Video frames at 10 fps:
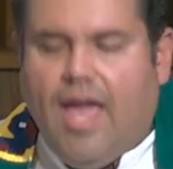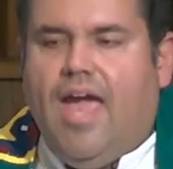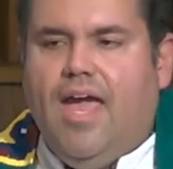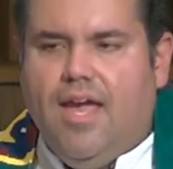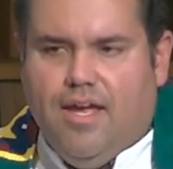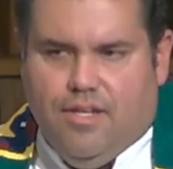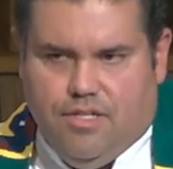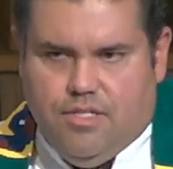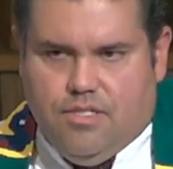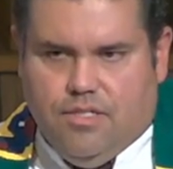
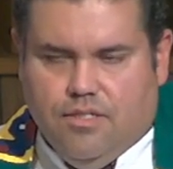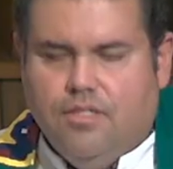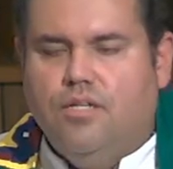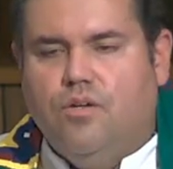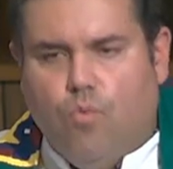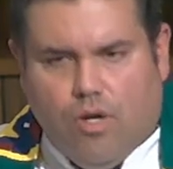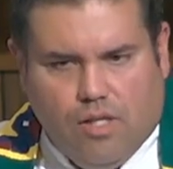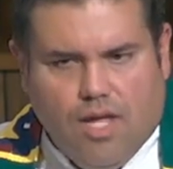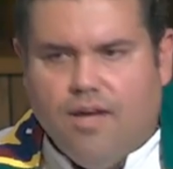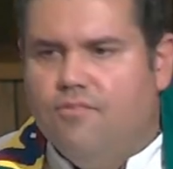and where
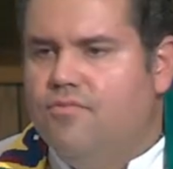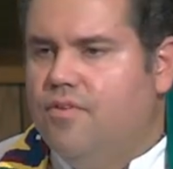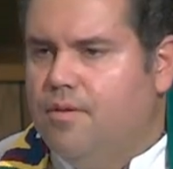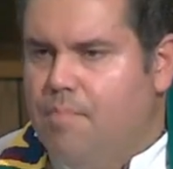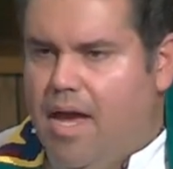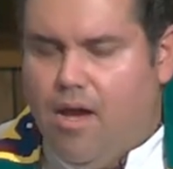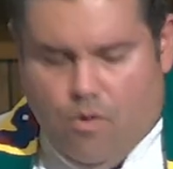love abounds.